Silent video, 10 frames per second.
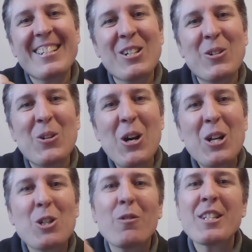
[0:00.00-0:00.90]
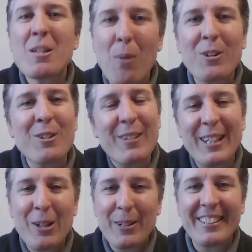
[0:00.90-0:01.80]
to respond really
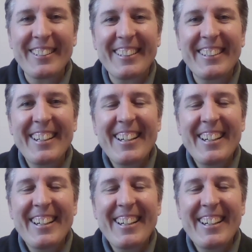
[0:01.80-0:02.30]
quickly,